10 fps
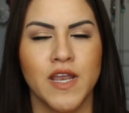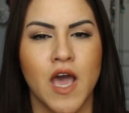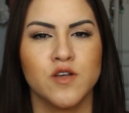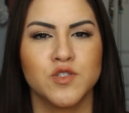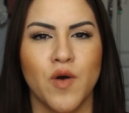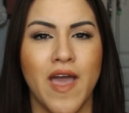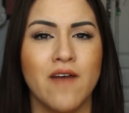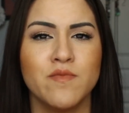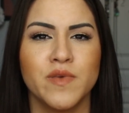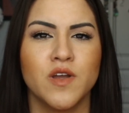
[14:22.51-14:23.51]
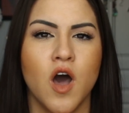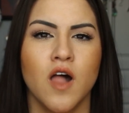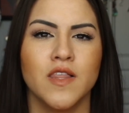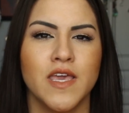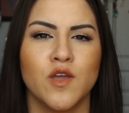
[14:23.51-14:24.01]
now so I haven't been
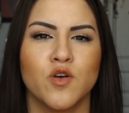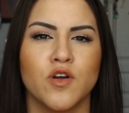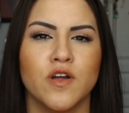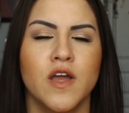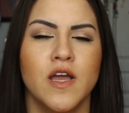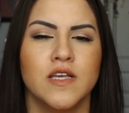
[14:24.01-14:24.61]
hauling or